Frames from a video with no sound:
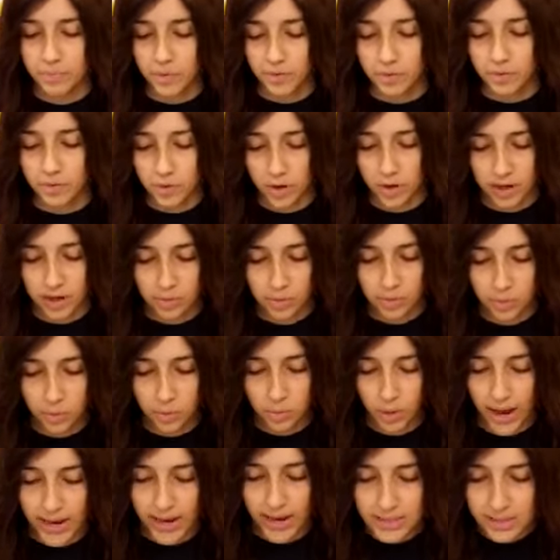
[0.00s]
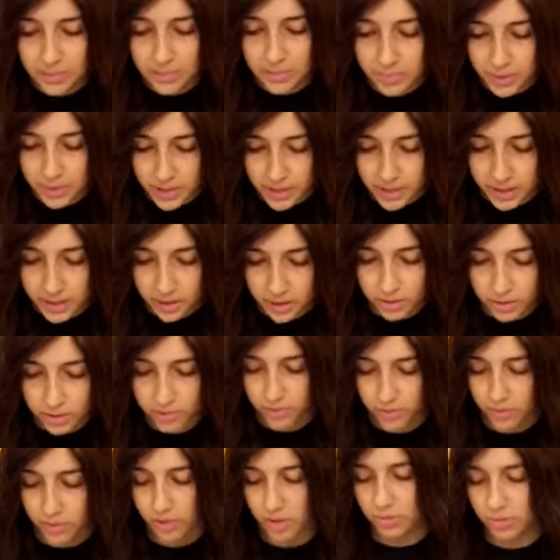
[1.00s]
For anyone who hasn't been here
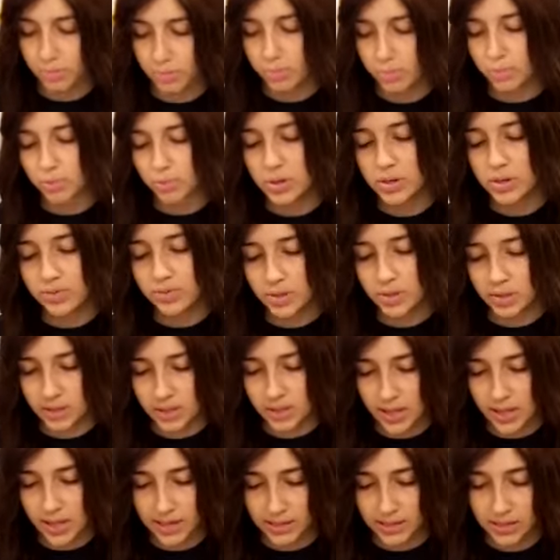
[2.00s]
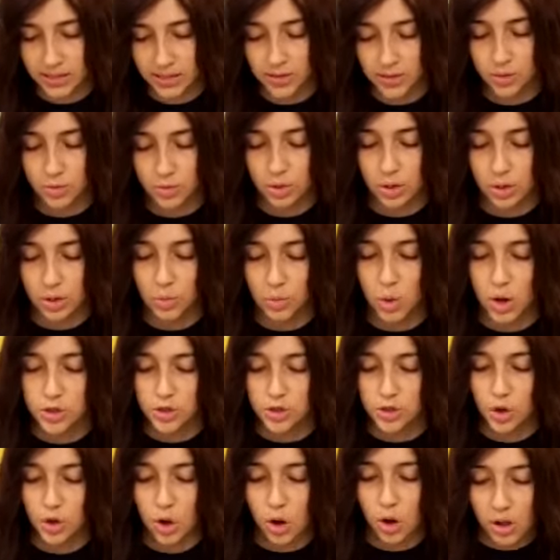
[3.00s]
for the previous classes, you can
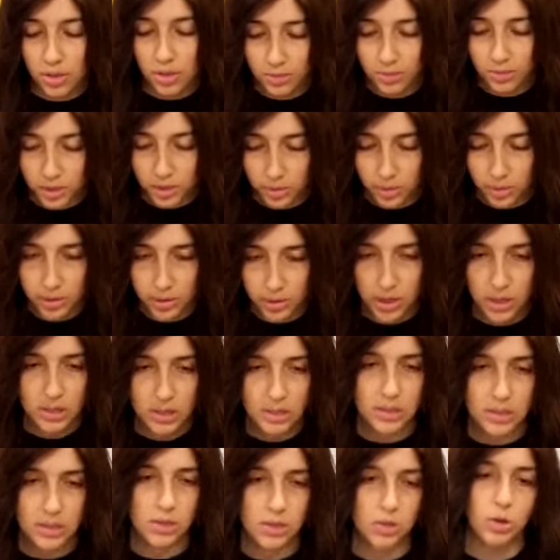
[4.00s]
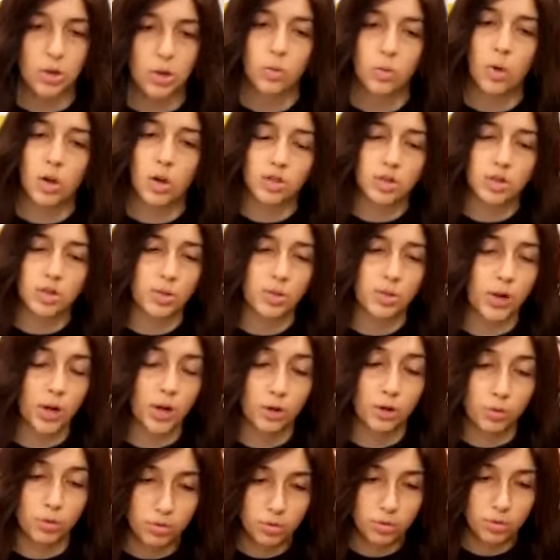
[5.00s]
watch all the recordings. You can watch them on
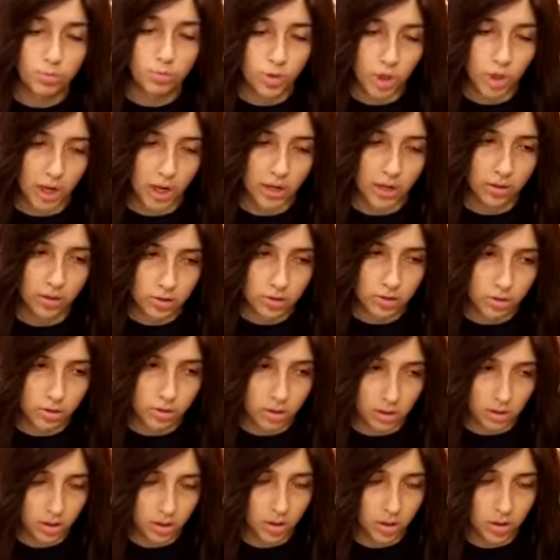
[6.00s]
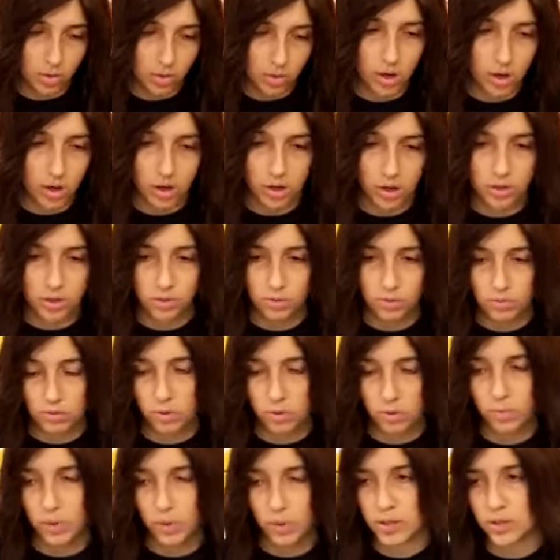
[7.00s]
our YouTube channel. So you can go on
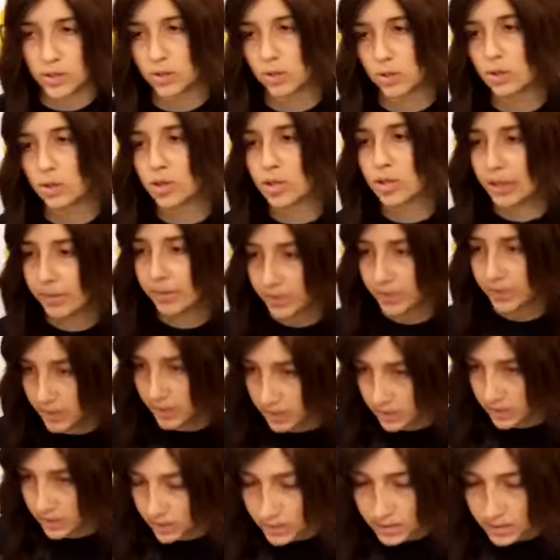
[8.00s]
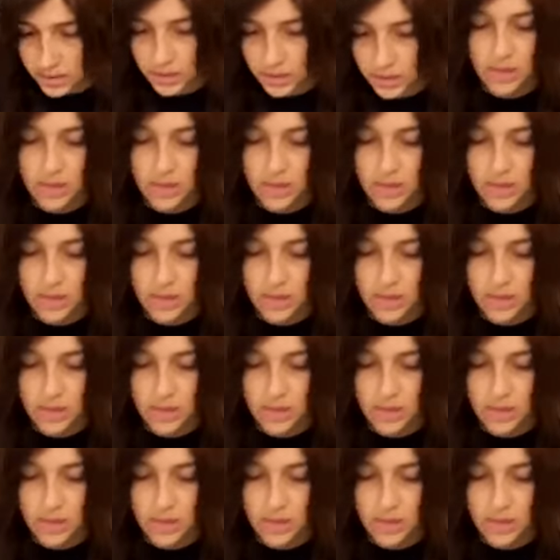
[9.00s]
YouTube and search Limei Chassidus,